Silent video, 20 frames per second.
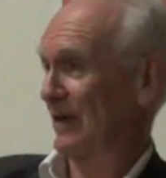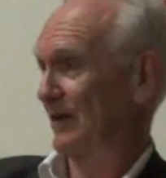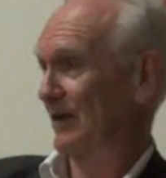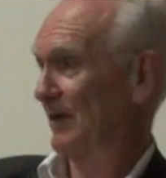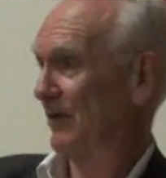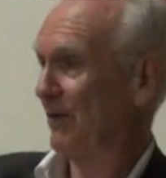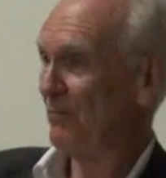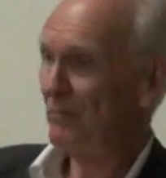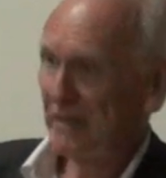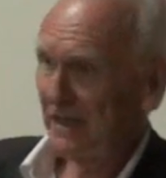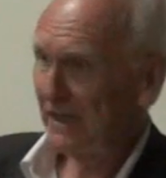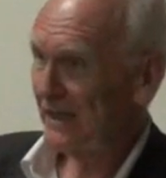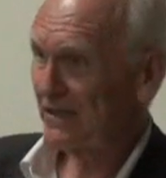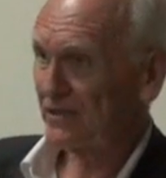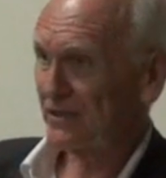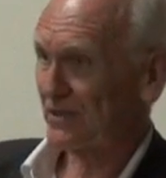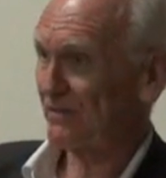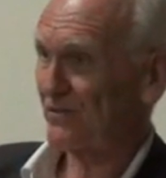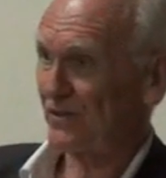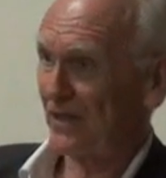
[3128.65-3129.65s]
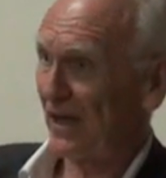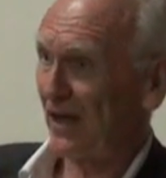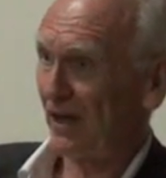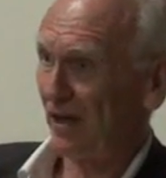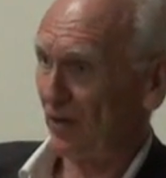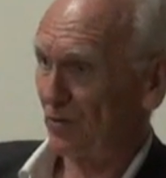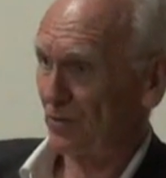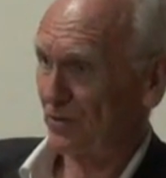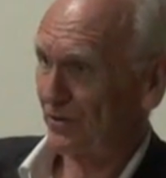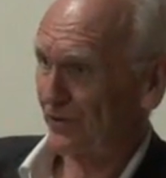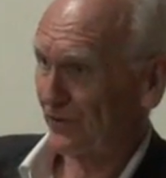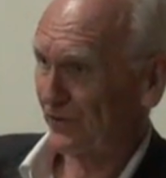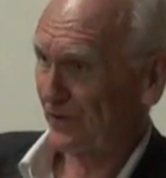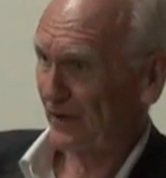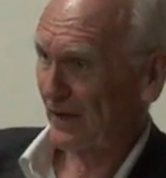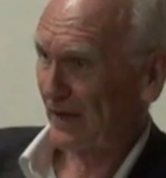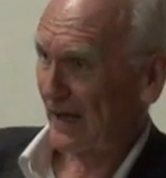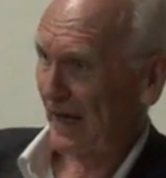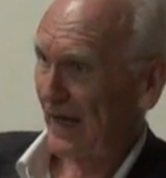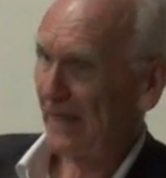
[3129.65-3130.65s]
and there are millions of shareholders,